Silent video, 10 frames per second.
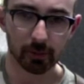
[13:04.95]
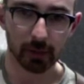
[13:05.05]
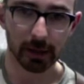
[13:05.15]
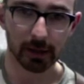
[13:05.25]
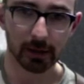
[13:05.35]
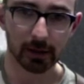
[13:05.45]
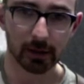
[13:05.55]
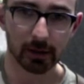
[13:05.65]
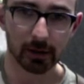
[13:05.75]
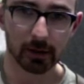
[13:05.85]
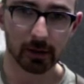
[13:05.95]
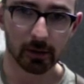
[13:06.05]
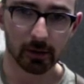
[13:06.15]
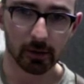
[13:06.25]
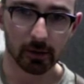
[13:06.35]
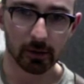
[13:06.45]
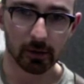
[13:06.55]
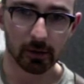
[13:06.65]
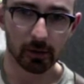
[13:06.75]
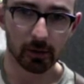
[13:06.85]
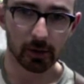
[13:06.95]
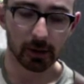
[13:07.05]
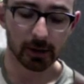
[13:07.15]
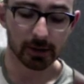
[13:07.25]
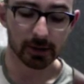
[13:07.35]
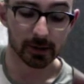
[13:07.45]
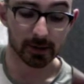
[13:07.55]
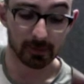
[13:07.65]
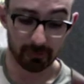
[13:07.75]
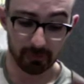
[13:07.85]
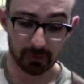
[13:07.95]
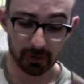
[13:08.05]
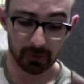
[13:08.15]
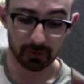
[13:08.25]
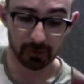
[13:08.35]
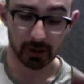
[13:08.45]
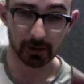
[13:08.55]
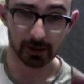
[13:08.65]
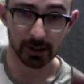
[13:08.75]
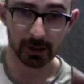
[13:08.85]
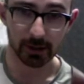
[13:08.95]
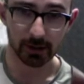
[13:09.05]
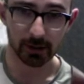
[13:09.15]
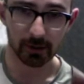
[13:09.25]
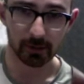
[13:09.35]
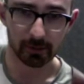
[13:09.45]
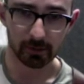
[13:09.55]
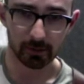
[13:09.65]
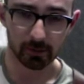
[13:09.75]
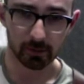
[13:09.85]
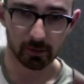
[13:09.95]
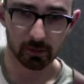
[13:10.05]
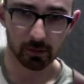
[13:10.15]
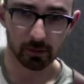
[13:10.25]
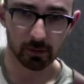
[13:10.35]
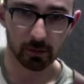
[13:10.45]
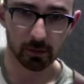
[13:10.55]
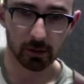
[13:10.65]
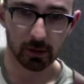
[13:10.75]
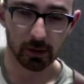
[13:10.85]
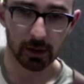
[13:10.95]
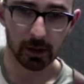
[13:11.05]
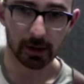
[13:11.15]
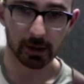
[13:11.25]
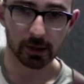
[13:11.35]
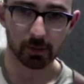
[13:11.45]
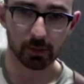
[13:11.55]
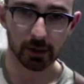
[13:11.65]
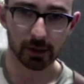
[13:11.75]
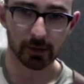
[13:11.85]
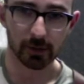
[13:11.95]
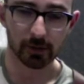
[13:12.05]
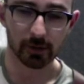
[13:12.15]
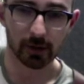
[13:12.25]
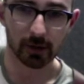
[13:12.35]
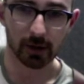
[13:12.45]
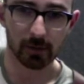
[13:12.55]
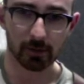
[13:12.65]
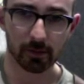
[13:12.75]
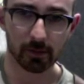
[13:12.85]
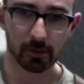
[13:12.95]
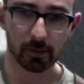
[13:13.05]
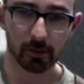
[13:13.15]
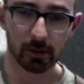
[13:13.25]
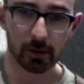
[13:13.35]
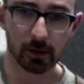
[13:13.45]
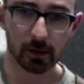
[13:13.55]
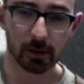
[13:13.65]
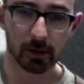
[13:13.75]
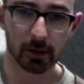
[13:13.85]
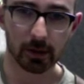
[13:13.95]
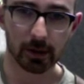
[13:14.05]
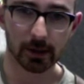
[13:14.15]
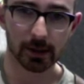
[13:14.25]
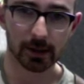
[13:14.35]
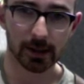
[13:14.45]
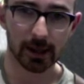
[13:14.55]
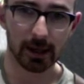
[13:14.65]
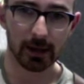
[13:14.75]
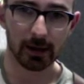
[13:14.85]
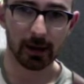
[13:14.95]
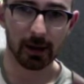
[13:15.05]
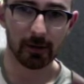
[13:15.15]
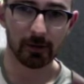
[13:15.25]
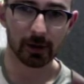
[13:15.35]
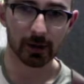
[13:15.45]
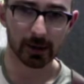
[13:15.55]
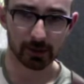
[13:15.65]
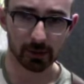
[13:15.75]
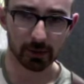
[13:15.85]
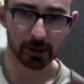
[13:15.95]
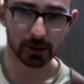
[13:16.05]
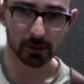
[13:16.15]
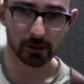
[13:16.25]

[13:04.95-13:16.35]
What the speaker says: play the 5th fret on the 2nd string, and then just bring your 1st finger up. Alright, so that's E, F, and that's with the pinch.